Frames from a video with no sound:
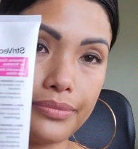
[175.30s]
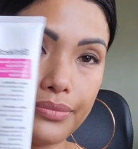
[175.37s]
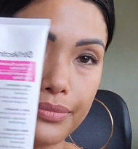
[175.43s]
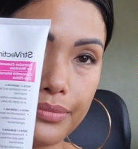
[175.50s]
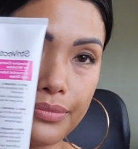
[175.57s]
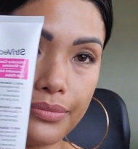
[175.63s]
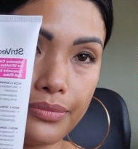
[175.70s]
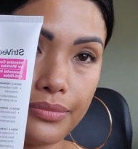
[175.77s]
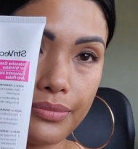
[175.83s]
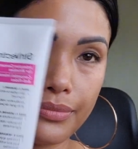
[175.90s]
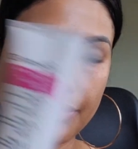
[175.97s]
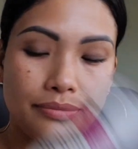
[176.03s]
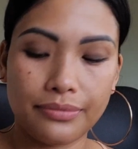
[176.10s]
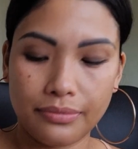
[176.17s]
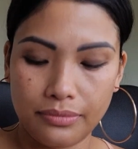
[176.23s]

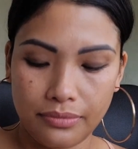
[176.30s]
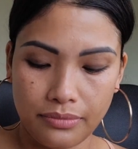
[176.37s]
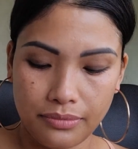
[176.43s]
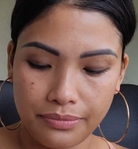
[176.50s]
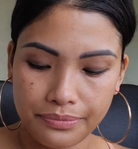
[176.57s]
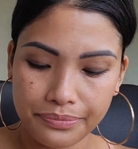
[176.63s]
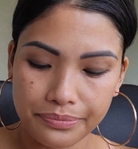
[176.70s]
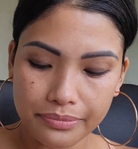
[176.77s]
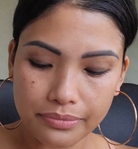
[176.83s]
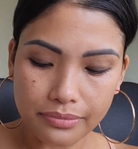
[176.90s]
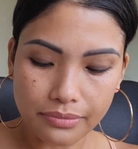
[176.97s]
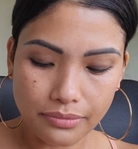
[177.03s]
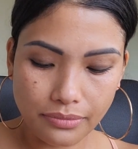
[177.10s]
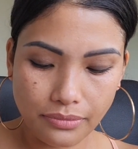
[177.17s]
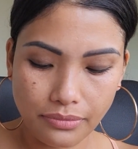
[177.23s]

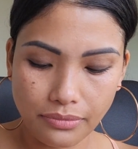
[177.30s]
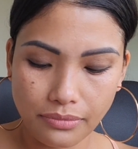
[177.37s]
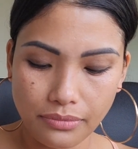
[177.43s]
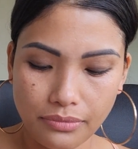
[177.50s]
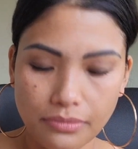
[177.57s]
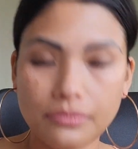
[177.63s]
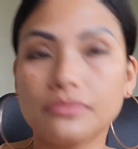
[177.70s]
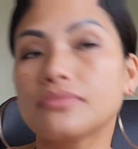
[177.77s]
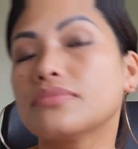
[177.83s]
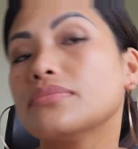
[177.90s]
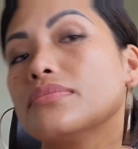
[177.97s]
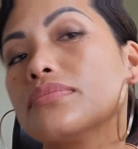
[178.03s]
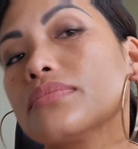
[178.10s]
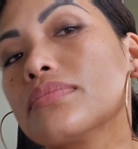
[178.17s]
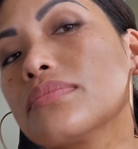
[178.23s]

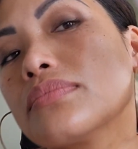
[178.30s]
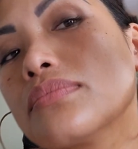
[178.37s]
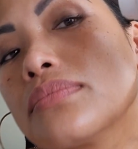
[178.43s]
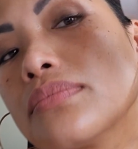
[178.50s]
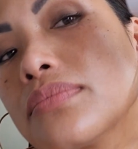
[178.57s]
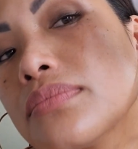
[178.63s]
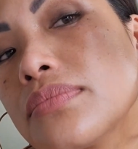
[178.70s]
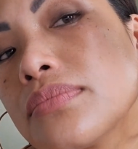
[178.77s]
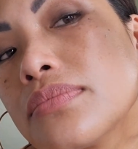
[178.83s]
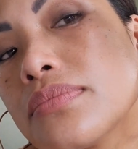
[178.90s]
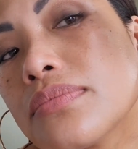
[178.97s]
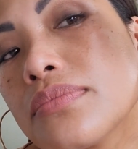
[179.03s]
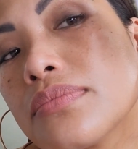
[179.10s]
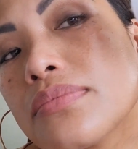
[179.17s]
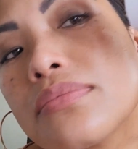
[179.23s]

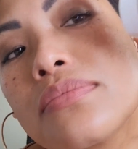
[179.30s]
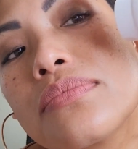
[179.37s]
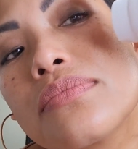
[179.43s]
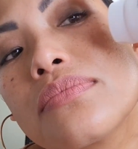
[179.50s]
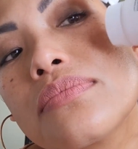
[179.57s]
Nobody speaks.